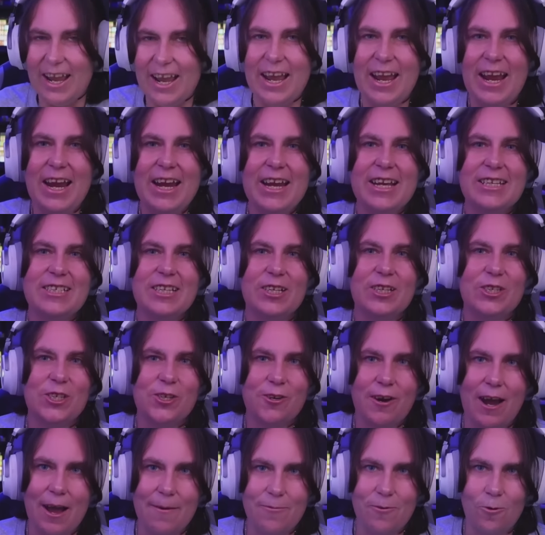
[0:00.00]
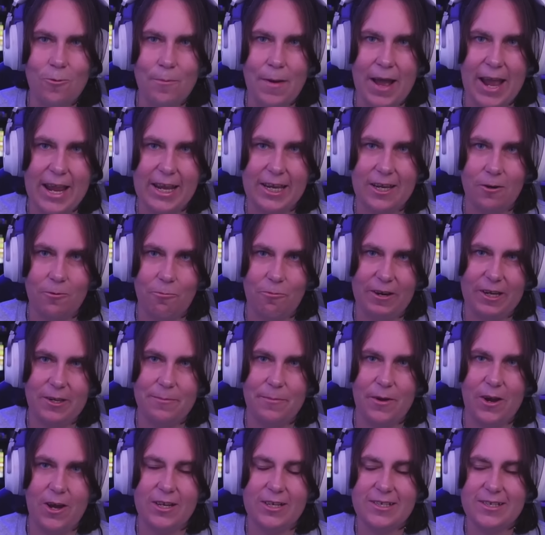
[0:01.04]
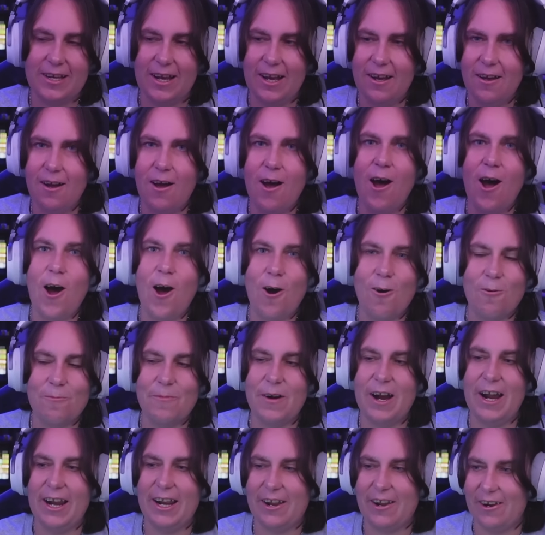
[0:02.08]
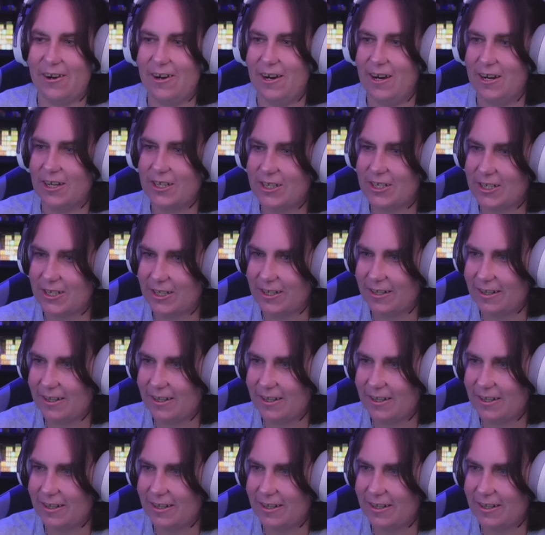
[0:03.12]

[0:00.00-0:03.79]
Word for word: He's a troublemaker, Rick Mercer. Oh my gosh.